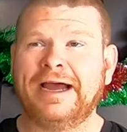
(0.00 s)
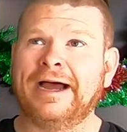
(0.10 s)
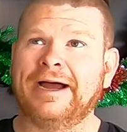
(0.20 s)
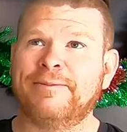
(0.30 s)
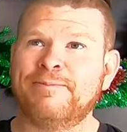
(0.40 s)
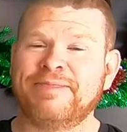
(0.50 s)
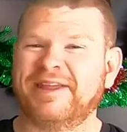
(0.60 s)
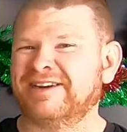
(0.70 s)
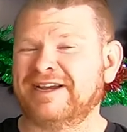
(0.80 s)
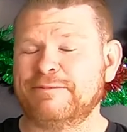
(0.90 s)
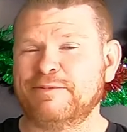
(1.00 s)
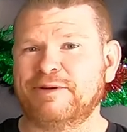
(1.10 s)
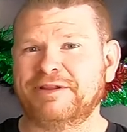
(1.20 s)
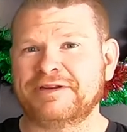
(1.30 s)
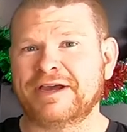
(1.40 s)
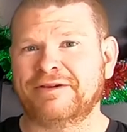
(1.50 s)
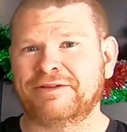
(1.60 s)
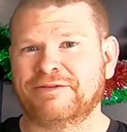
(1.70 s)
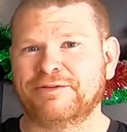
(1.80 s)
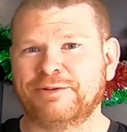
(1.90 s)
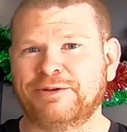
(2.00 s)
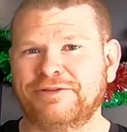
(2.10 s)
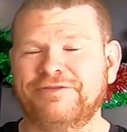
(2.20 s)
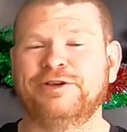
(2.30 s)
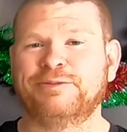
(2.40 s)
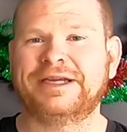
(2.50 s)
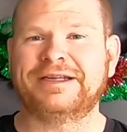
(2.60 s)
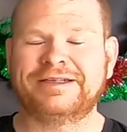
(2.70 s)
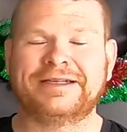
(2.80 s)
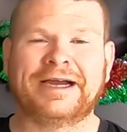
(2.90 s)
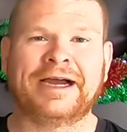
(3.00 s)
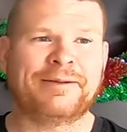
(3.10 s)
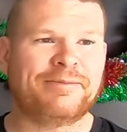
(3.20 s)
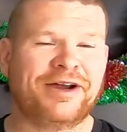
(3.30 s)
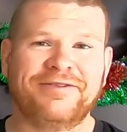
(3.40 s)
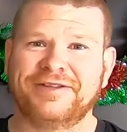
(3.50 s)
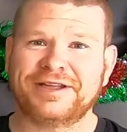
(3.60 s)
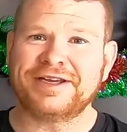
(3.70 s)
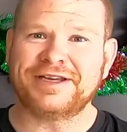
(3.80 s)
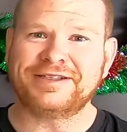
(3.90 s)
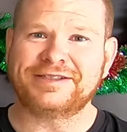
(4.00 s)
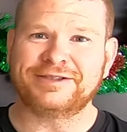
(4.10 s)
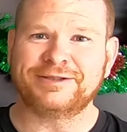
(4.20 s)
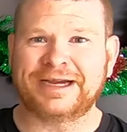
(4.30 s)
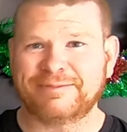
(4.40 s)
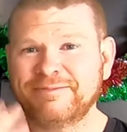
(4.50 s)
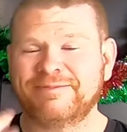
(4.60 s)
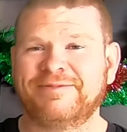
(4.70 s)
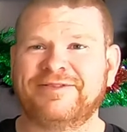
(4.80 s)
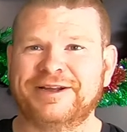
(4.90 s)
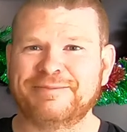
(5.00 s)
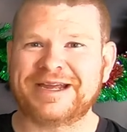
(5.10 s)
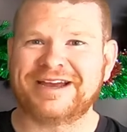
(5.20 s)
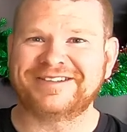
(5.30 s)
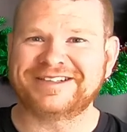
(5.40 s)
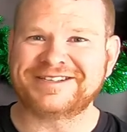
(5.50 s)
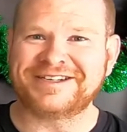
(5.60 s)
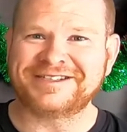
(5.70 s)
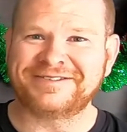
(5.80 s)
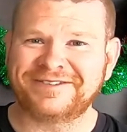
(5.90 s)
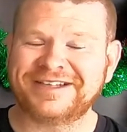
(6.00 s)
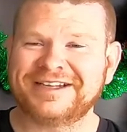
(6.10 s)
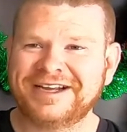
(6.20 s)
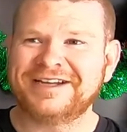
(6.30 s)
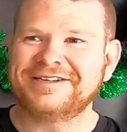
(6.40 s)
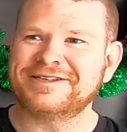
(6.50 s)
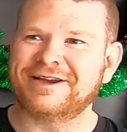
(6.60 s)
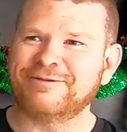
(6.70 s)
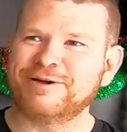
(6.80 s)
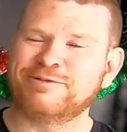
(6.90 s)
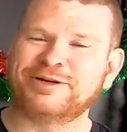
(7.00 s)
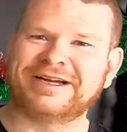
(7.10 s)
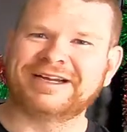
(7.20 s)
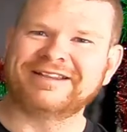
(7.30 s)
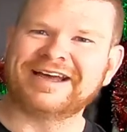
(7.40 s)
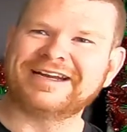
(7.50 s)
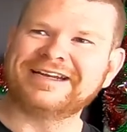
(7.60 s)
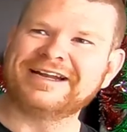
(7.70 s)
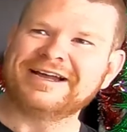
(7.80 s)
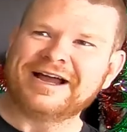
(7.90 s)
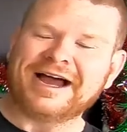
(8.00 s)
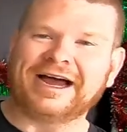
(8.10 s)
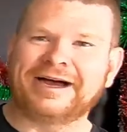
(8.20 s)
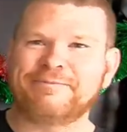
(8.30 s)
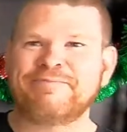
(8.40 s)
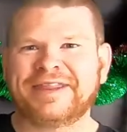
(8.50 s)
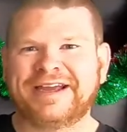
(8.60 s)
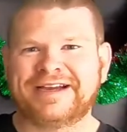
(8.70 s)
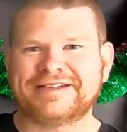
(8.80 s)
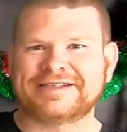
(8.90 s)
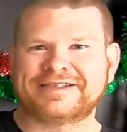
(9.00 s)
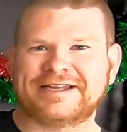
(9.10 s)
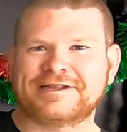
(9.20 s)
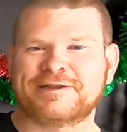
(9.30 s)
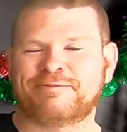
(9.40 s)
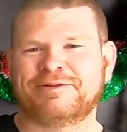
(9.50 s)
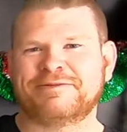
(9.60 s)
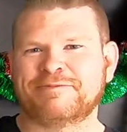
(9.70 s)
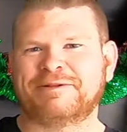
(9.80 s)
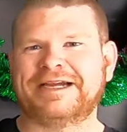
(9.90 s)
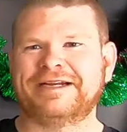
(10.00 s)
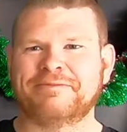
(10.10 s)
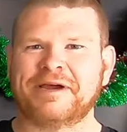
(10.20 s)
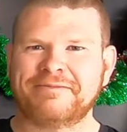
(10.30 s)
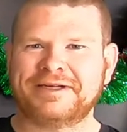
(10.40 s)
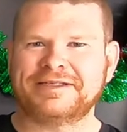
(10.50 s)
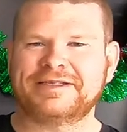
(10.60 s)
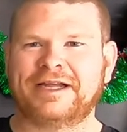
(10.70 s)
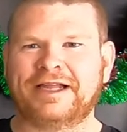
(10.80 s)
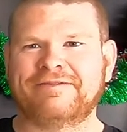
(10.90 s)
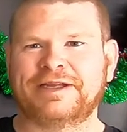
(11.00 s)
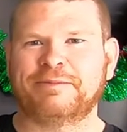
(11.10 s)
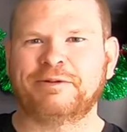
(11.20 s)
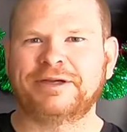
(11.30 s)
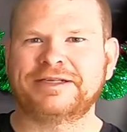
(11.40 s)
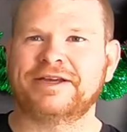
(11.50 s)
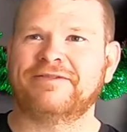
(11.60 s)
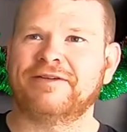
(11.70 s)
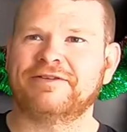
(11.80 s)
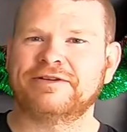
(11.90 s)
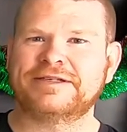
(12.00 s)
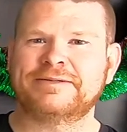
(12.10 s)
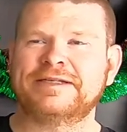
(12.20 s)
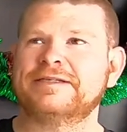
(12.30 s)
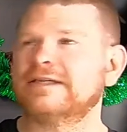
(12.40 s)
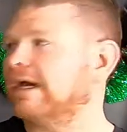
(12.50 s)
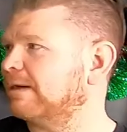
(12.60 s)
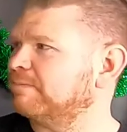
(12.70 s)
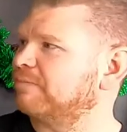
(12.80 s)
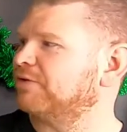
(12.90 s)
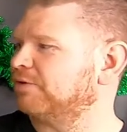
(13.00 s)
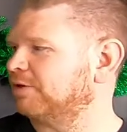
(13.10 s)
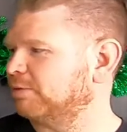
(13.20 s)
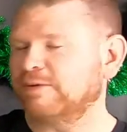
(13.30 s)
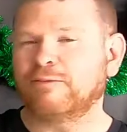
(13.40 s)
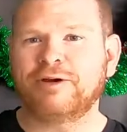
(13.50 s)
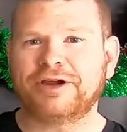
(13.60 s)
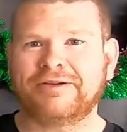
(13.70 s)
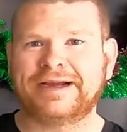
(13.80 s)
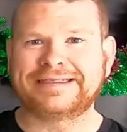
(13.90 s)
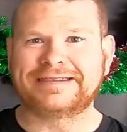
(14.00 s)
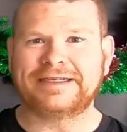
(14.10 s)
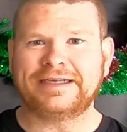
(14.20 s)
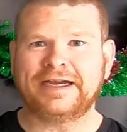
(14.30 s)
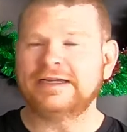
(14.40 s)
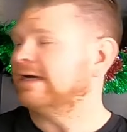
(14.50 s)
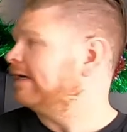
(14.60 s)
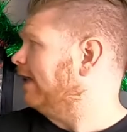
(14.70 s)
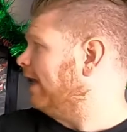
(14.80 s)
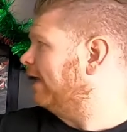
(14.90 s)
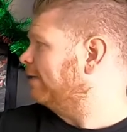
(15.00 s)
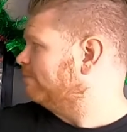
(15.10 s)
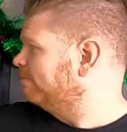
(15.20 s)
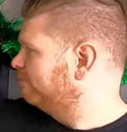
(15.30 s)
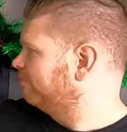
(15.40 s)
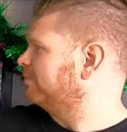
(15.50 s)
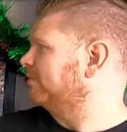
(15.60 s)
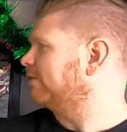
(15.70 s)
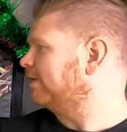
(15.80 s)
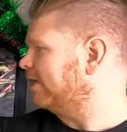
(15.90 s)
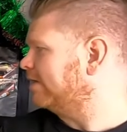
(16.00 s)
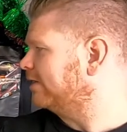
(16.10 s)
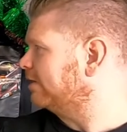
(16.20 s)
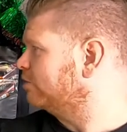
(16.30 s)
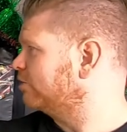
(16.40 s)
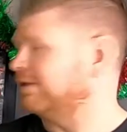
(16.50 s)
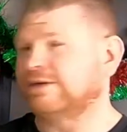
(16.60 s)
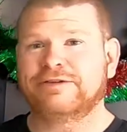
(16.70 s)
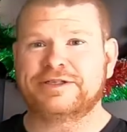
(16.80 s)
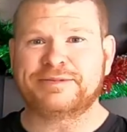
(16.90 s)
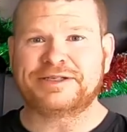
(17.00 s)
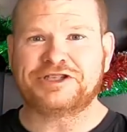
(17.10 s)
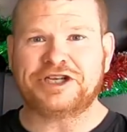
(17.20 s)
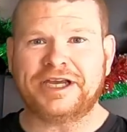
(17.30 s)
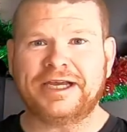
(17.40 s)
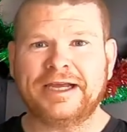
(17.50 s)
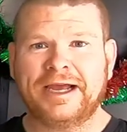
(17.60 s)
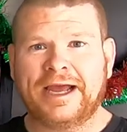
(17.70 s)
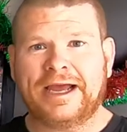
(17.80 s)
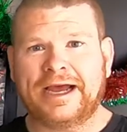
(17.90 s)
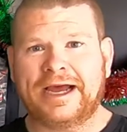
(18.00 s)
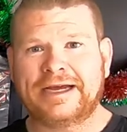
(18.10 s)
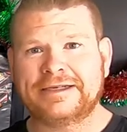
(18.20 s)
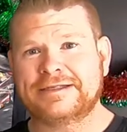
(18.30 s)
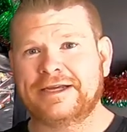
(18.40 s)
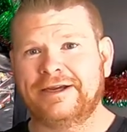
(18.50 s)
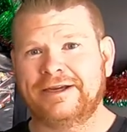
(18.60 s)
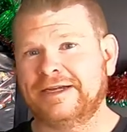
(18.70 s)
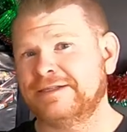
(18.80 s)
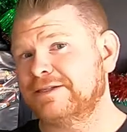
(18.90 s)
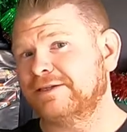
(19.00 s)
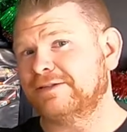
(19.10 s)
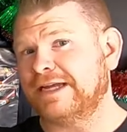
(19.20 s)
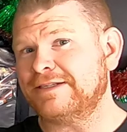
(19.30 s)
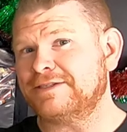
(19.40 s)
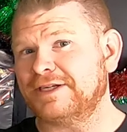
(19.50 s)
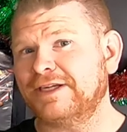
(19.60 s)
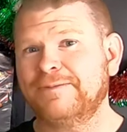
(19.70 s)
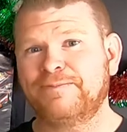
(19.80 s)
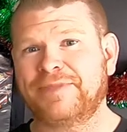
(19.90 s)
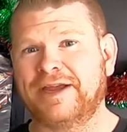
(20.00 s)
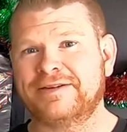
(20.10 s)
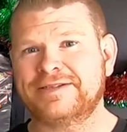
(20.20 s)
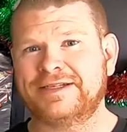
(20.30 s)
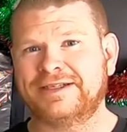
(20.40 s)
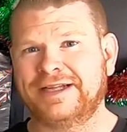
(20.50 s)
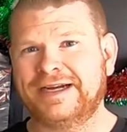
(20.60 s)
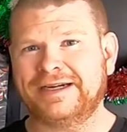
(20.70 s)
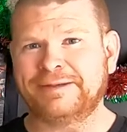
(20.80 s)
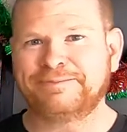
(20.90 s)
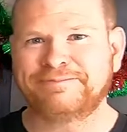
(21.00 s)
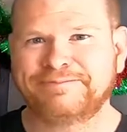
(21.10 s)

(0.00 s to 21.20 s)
I can't be bothered going through all the filming over the year to find me having a sneezing fit, so I won't put any of that in. As I said, the plan at the moment is I'll have a couple of weeks off over Christmas, do a little bit of work around here, you know, enjoy the Christmas cheer. So until next year, I'll see you later.